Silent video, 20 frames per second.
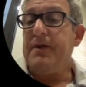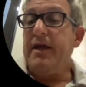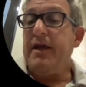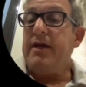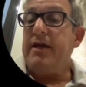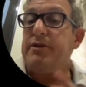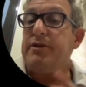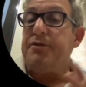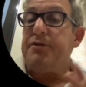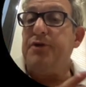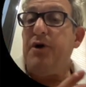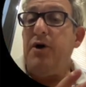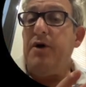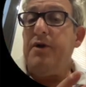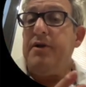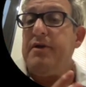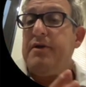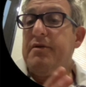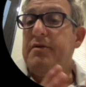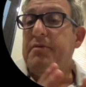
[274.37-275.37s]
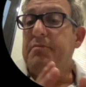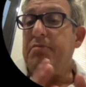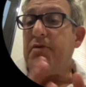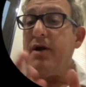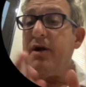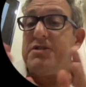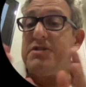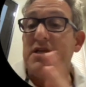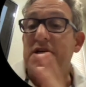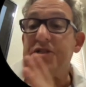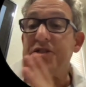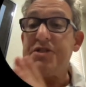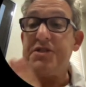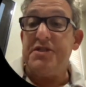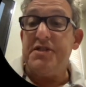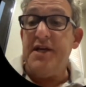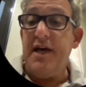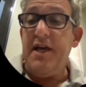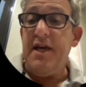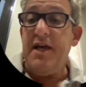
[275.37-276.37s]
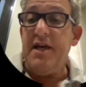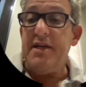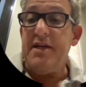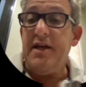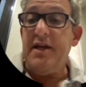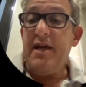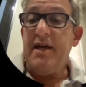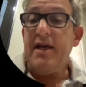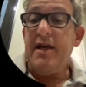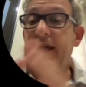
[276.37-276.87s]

And the thought process then